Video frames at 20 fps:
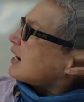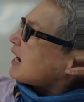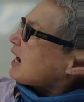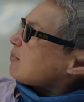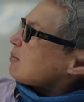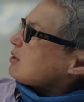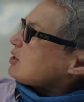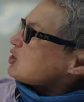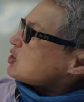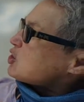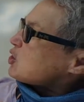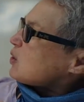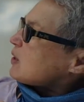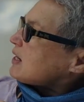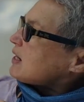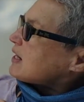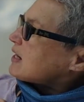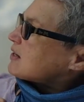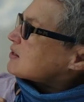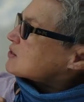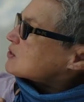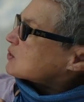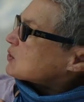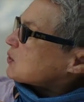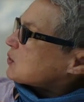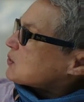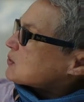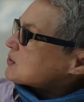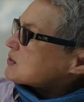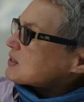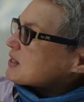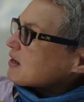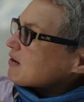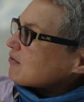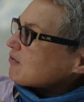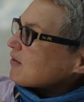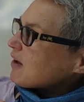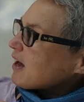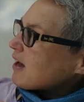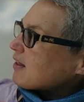Come and join us, calls their
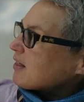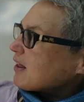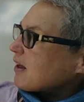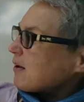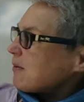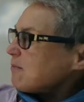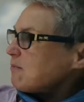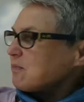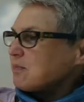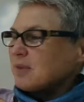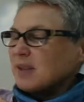father.